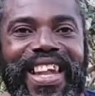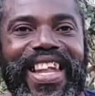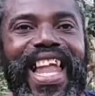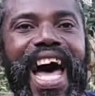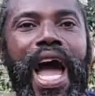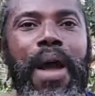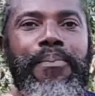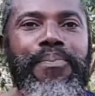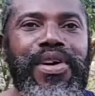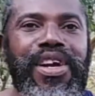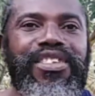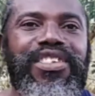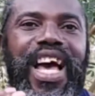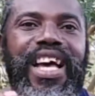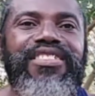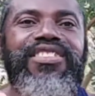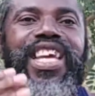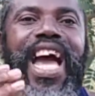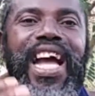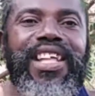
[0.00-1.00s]
Lying
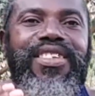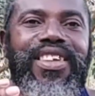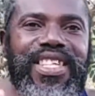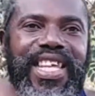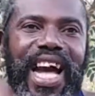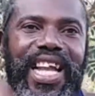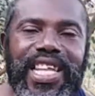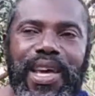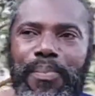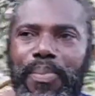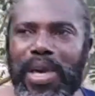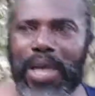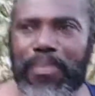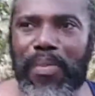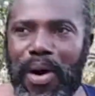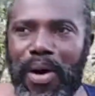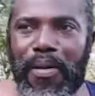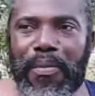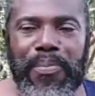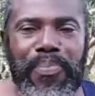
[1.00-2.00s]
preachers trying to tell the
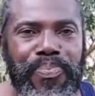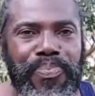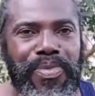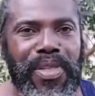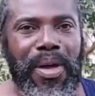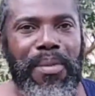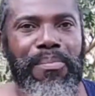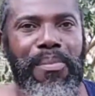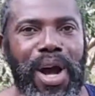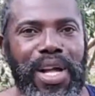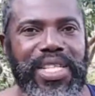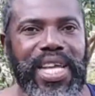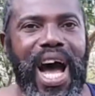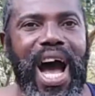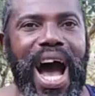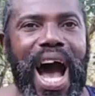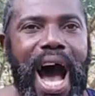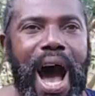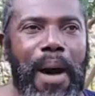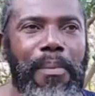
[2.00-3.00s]
people. But
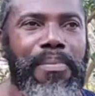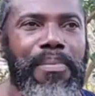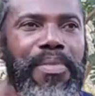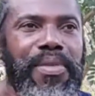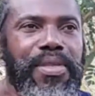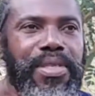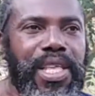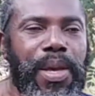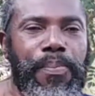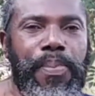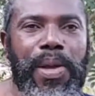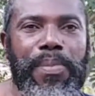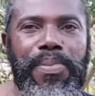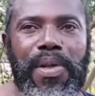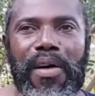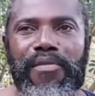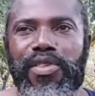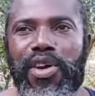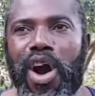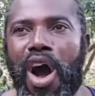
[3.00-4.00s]
the people
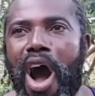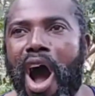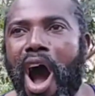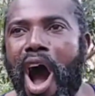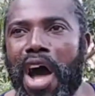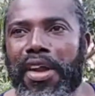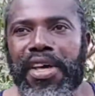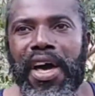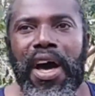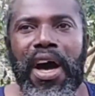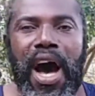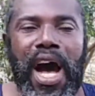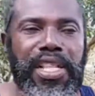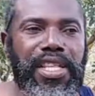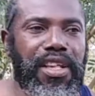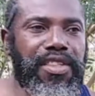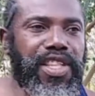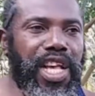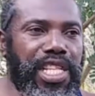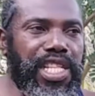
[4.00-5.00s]
of God and
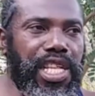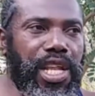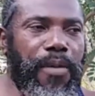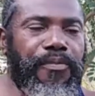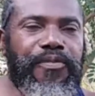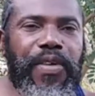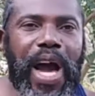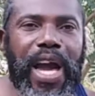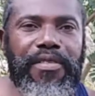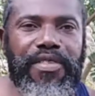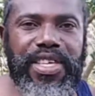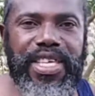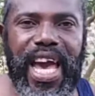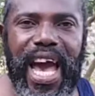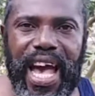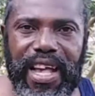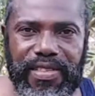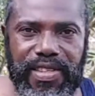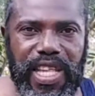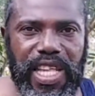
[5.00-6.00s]
they're setting up 5.
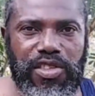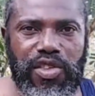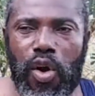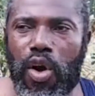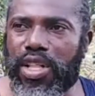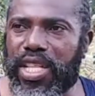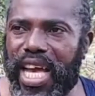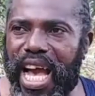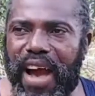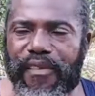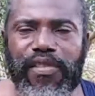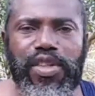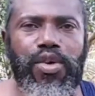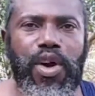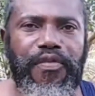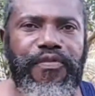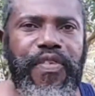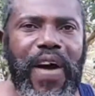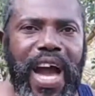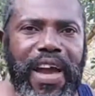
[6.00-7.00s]
Yes, this whole thing have to do
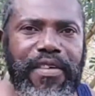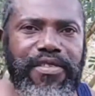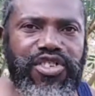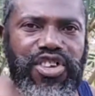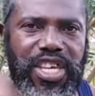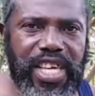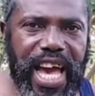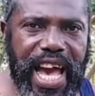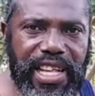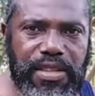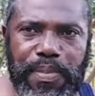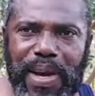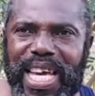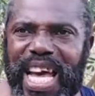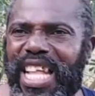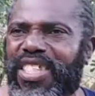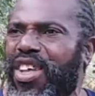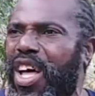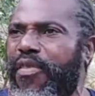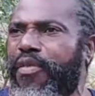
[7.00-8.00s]
with 5G, yes. But
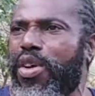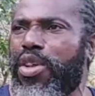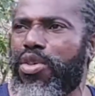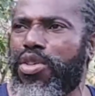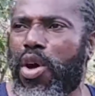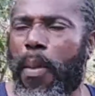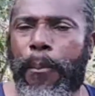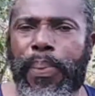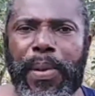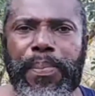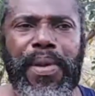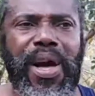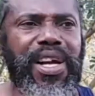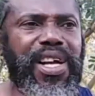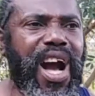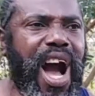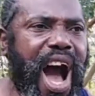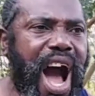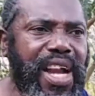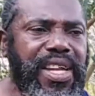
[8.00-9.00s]
you're not to do no people of
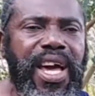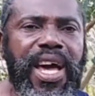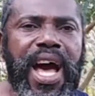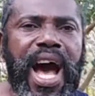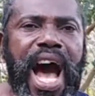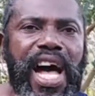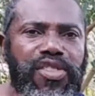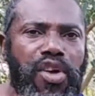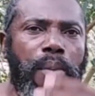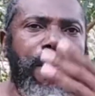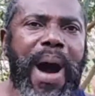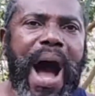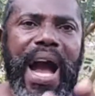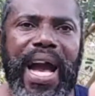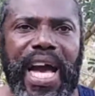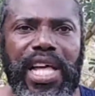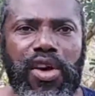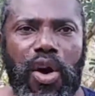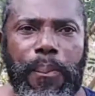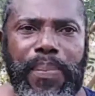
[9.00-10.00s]
God and no
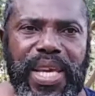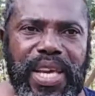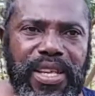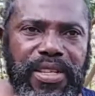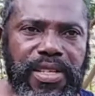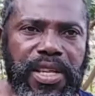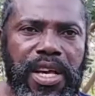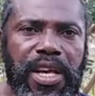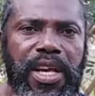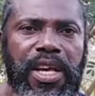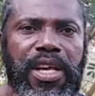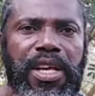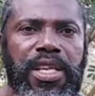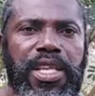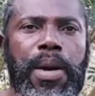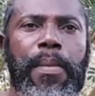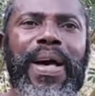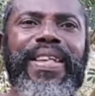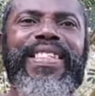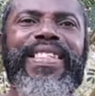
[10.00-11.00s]
mark and no beast.
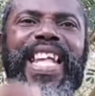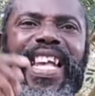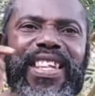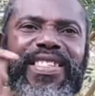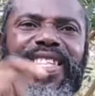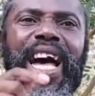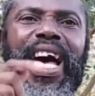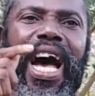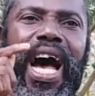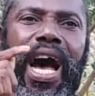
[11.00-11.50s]
You must listen.